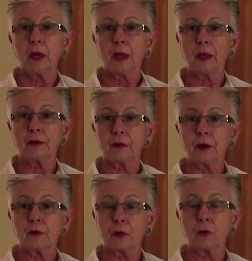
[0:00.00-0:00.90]
And
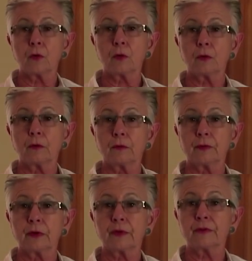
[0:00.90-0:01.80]
I recall
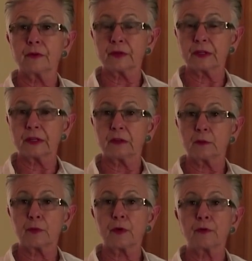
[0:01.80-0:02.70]
very vividly
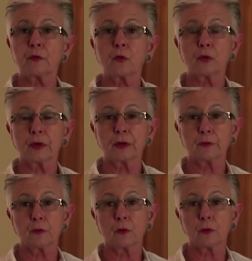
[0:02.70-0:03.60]
the prof calling
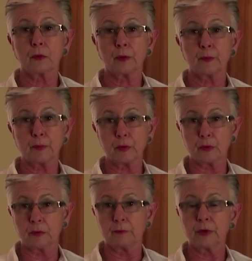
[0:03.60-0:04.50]
for a
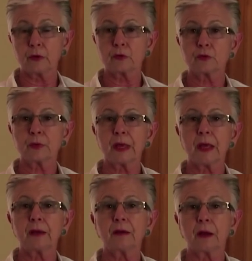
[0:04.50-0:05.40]
baboon because we
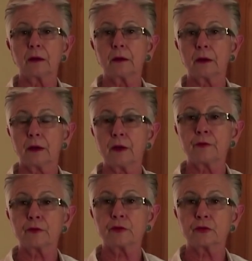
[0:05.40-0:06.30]
had done
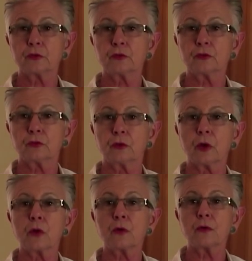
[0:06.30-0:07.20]
enough research to
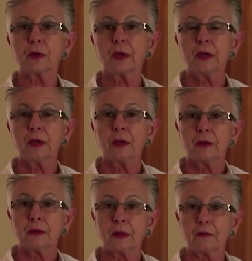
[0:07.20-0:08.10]
know
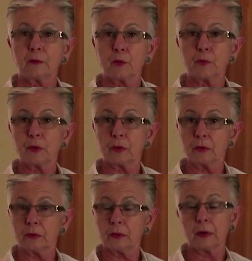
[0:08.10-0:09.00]
that a
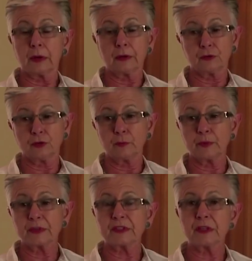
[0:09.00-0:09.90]
baboon and a
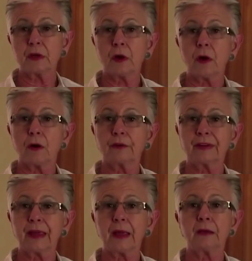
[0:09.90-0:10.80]
chimpanzee heart
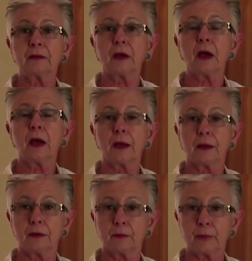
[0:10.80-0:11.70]
can
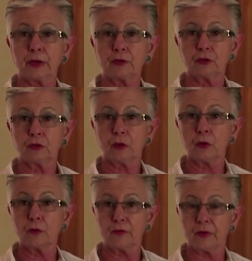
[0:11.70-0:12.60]
tide the patient
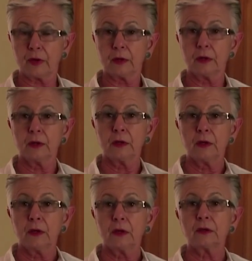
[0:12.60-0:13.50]
over
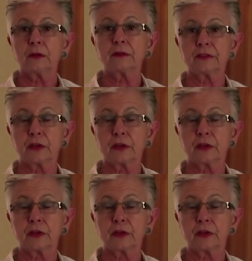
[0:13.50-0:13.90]
until